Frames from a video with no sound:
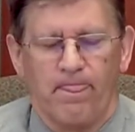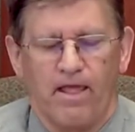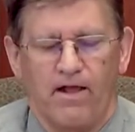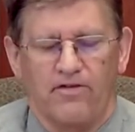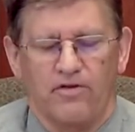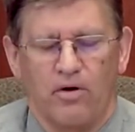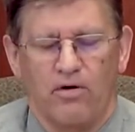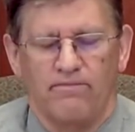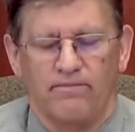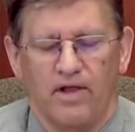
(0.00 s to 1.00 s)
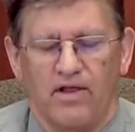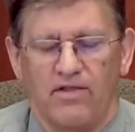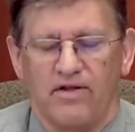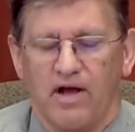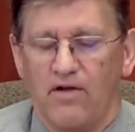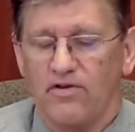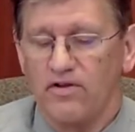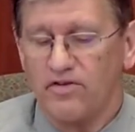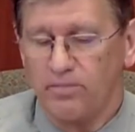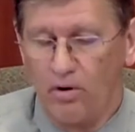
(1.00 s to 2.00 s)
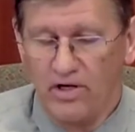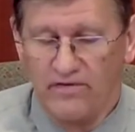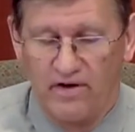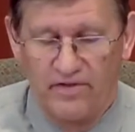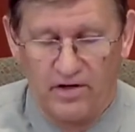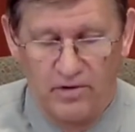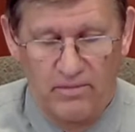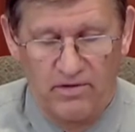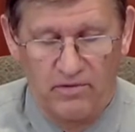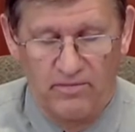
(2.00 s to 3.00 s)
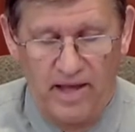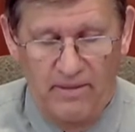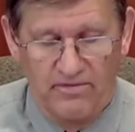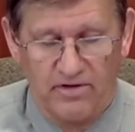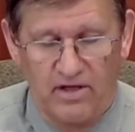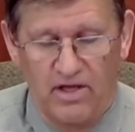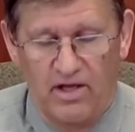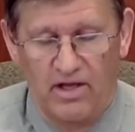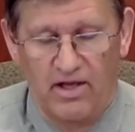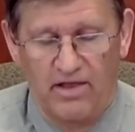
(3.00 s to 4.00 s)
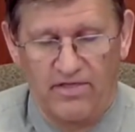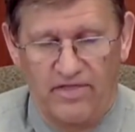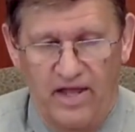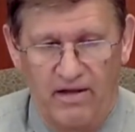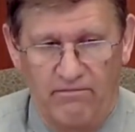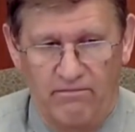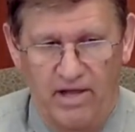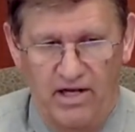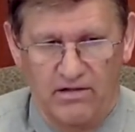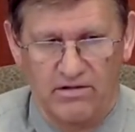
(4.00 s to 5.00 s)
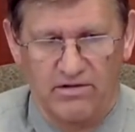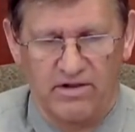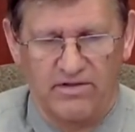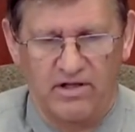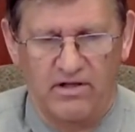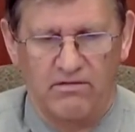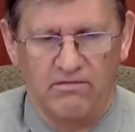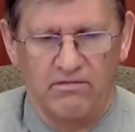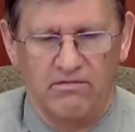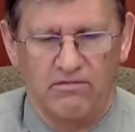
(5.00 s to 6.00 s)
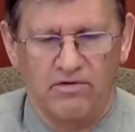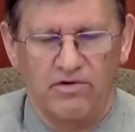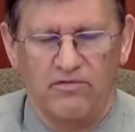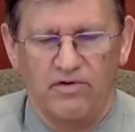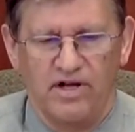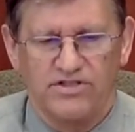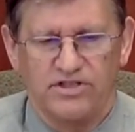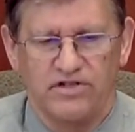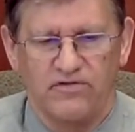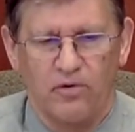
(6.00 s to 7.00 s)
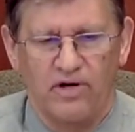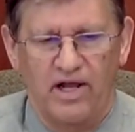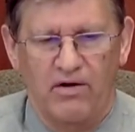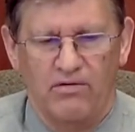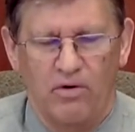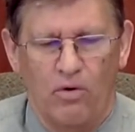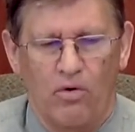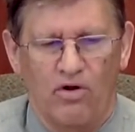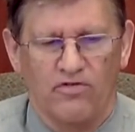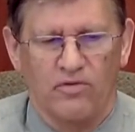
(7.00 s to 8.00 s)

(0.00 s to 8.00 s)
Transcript: So the council is supportive of the agreement with MAPS. They made it clear that the reduction to 4-day holds, which